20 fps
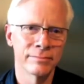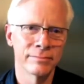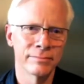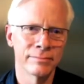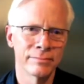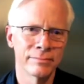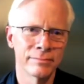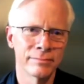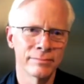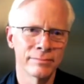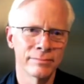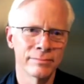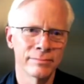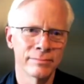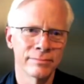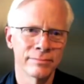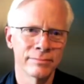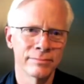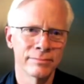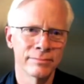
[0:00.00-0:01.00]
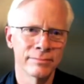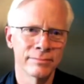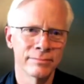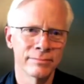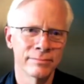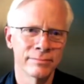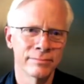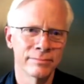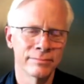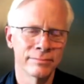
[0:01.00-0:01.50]

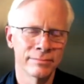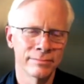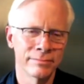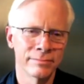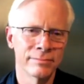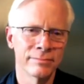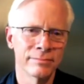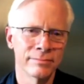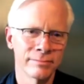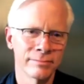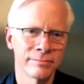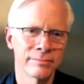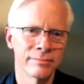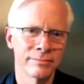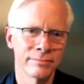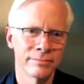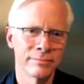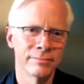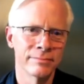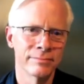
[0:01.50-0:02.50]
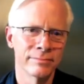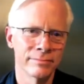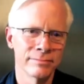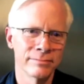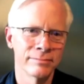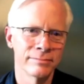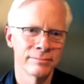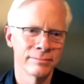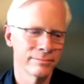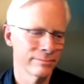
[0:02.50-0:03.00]

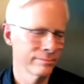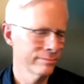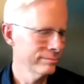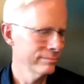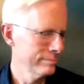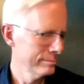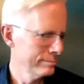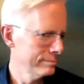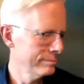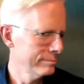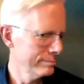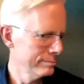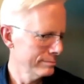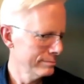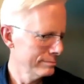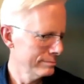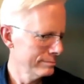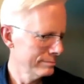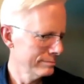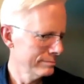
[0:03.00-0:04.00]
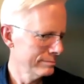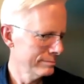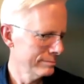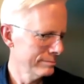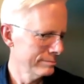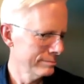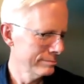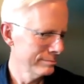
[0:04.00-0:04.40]
The person shown says nothing.